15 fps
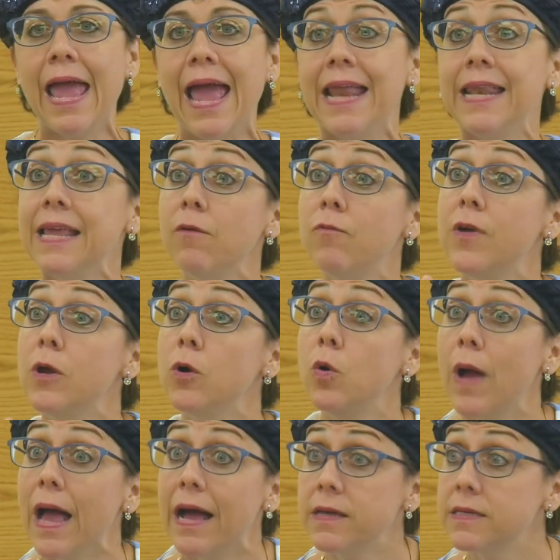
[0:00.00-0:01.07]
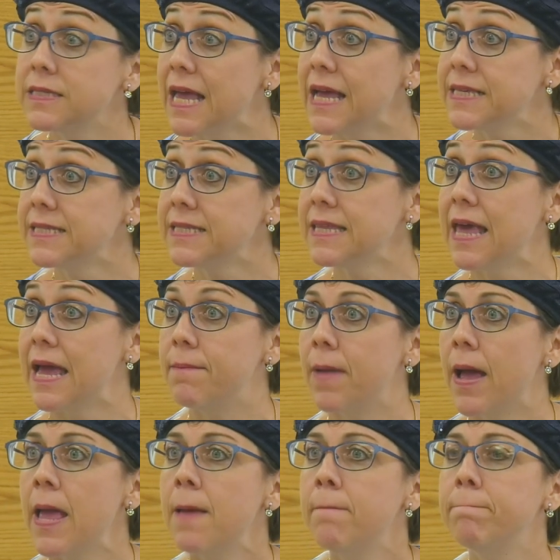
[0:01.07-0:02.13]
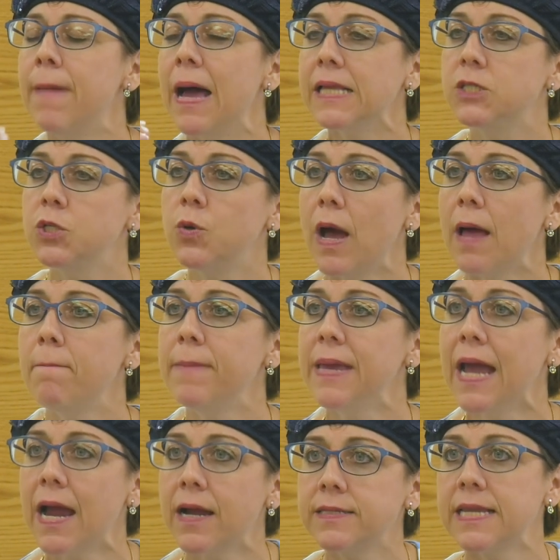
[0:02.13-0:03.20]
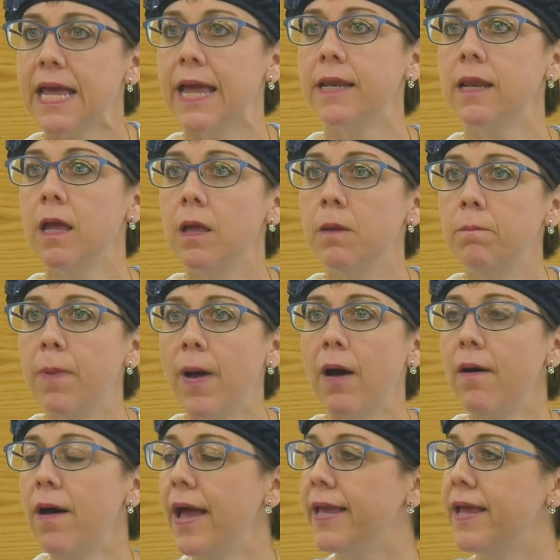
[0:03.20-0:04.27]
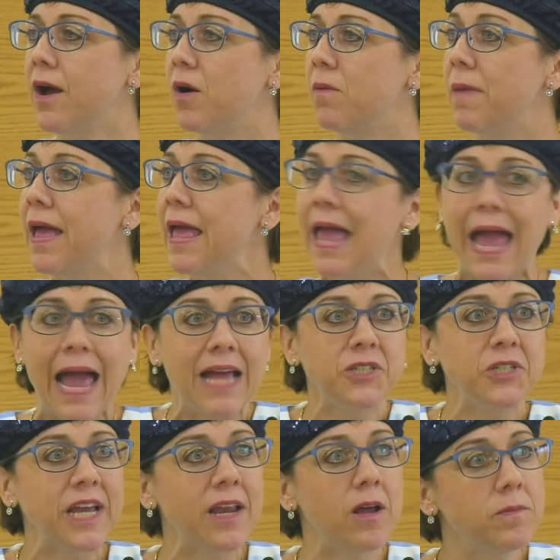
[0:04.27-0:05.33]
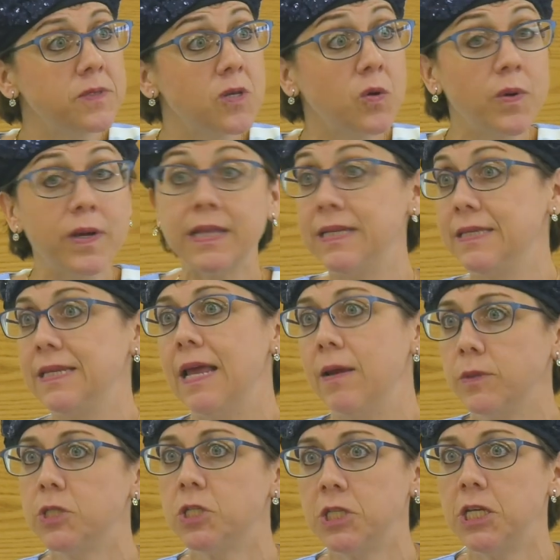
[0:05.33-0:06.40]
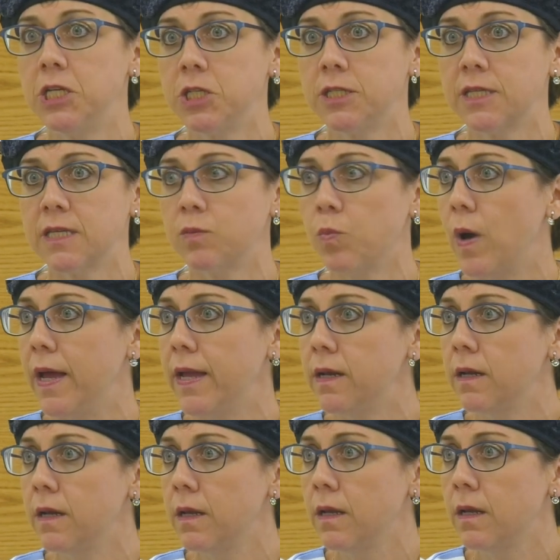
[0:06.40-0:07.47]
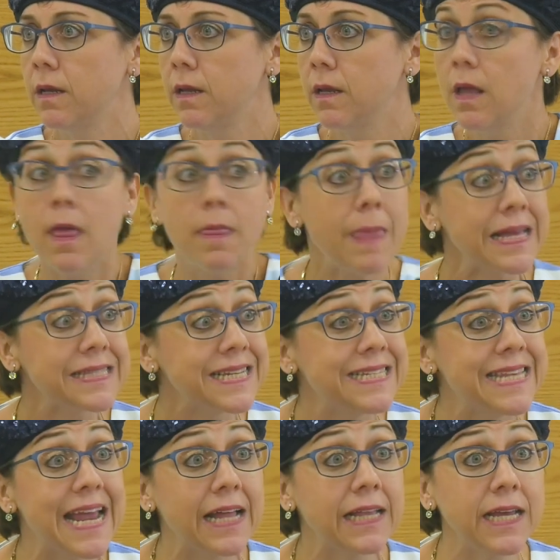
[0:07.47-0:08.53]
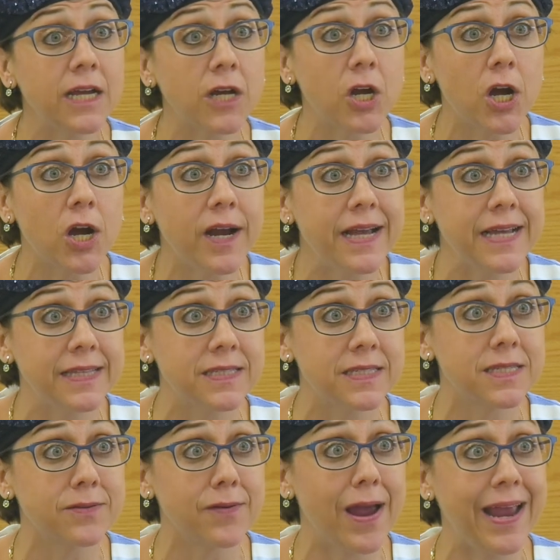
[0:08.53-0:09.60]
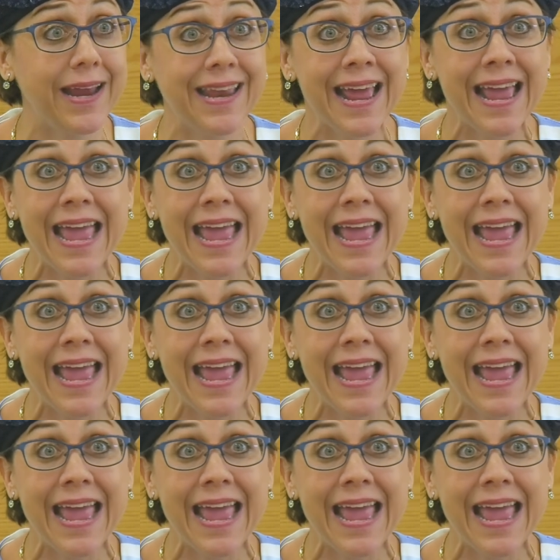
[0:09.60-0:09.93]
And Reuel says to them, Madua miharten bo hayom. How'd you get home so quickly today? Which teaches us what? That's a daily occurrence, right?